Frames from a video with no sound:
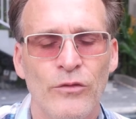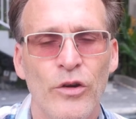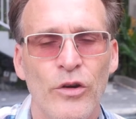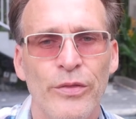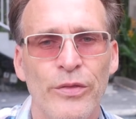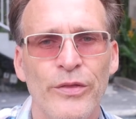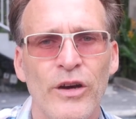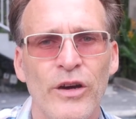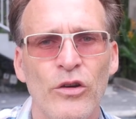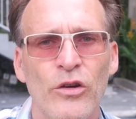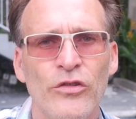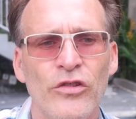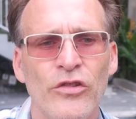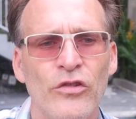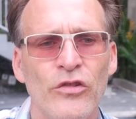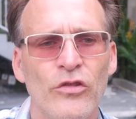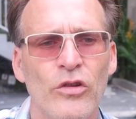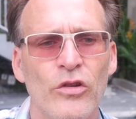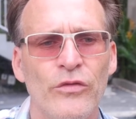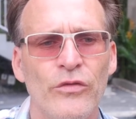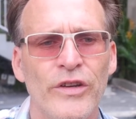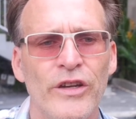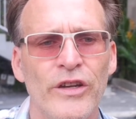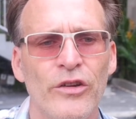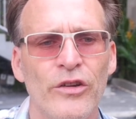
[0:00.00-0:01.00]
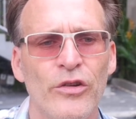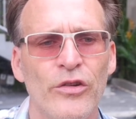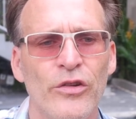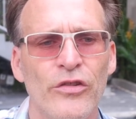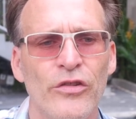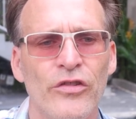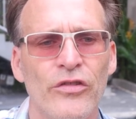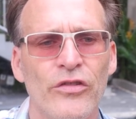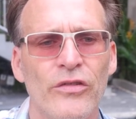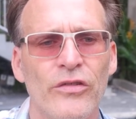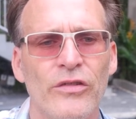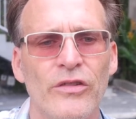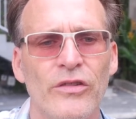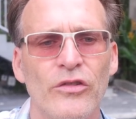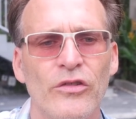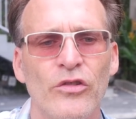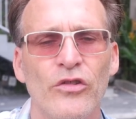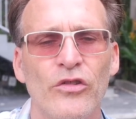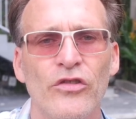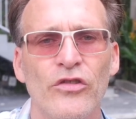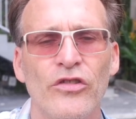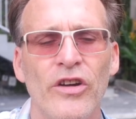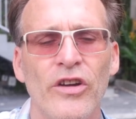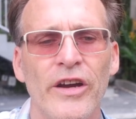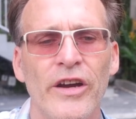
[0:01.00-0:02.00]
For thousands of years,
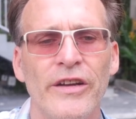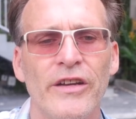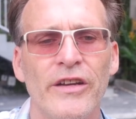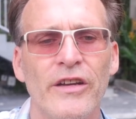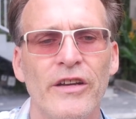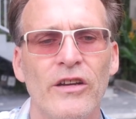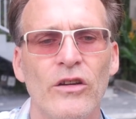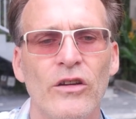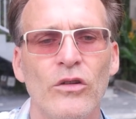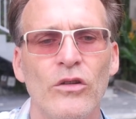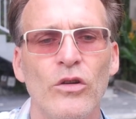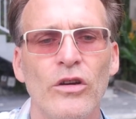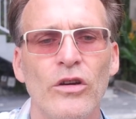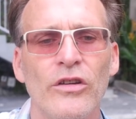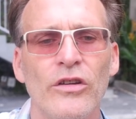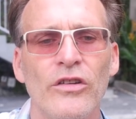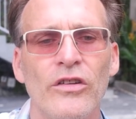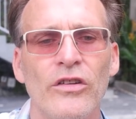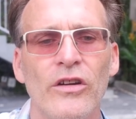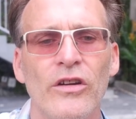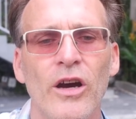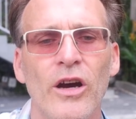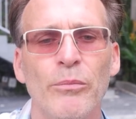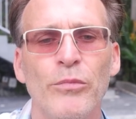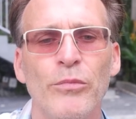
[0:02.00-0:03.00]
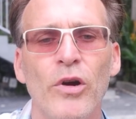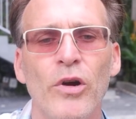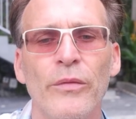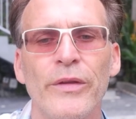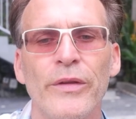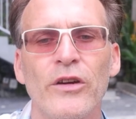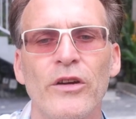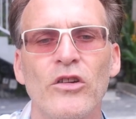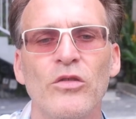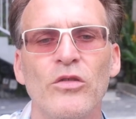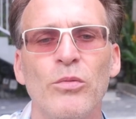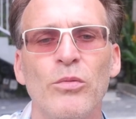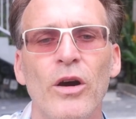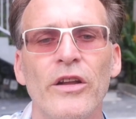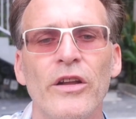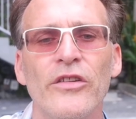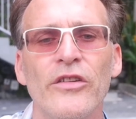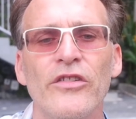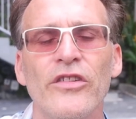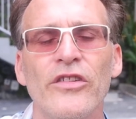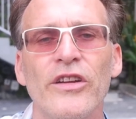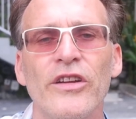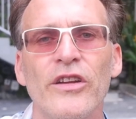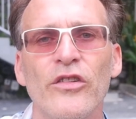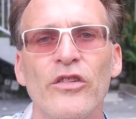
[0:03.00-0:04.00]
society looked upon the
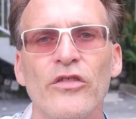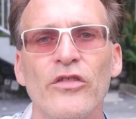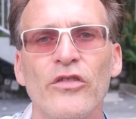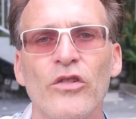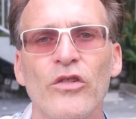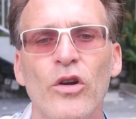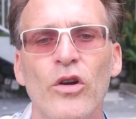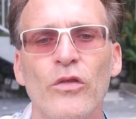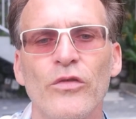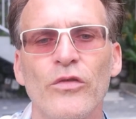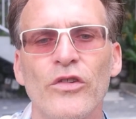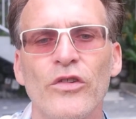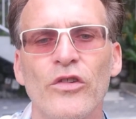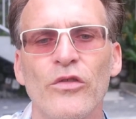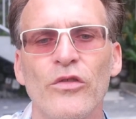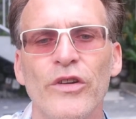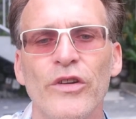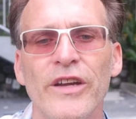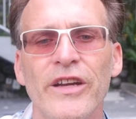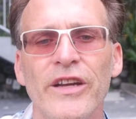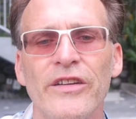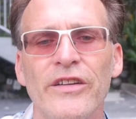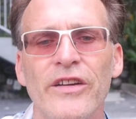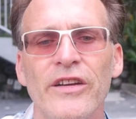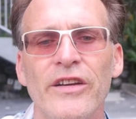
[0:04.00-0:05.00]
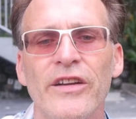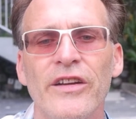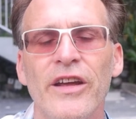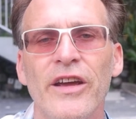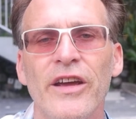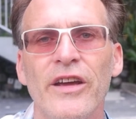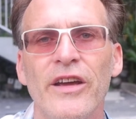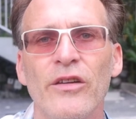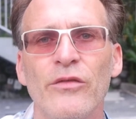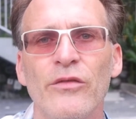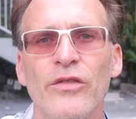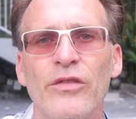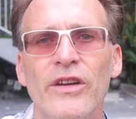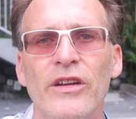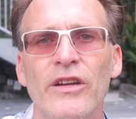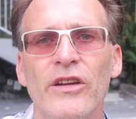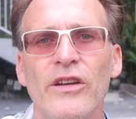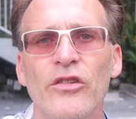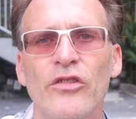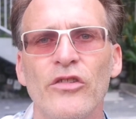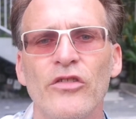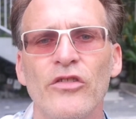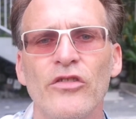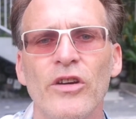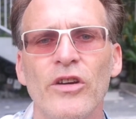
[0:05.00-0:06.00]
qualities of greed and envy
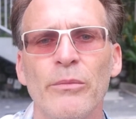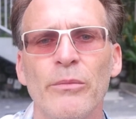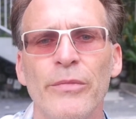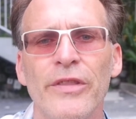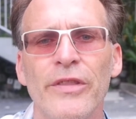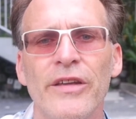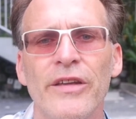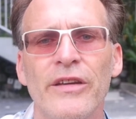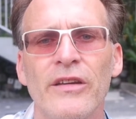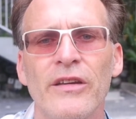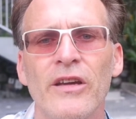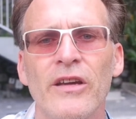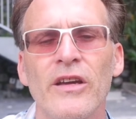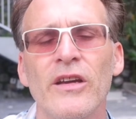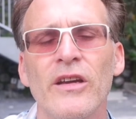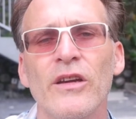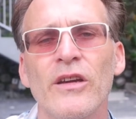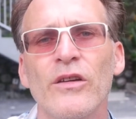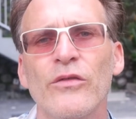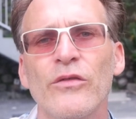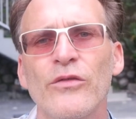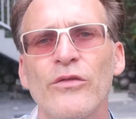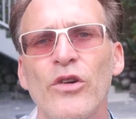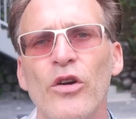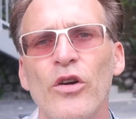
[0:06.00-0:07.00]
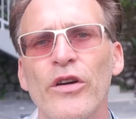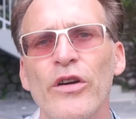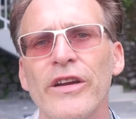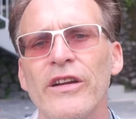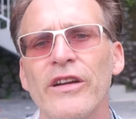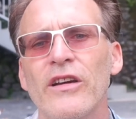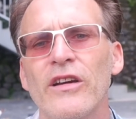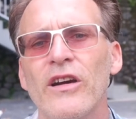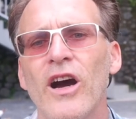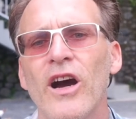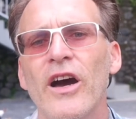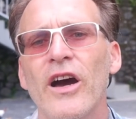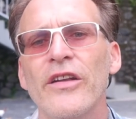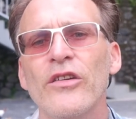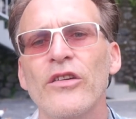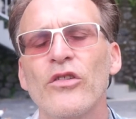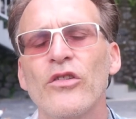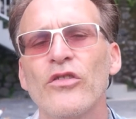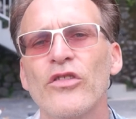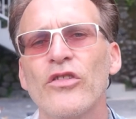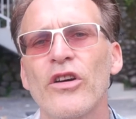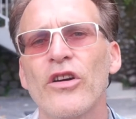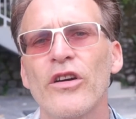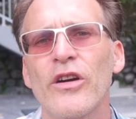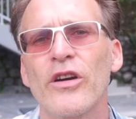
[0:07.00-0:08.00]
as something very
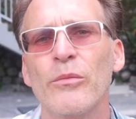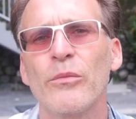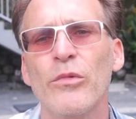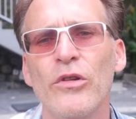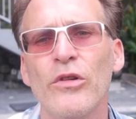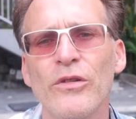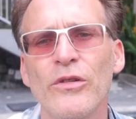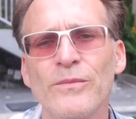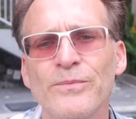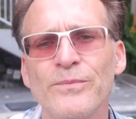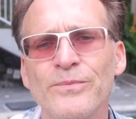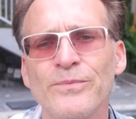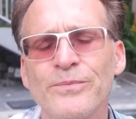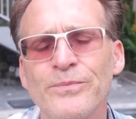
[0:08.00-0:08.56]
undesirable.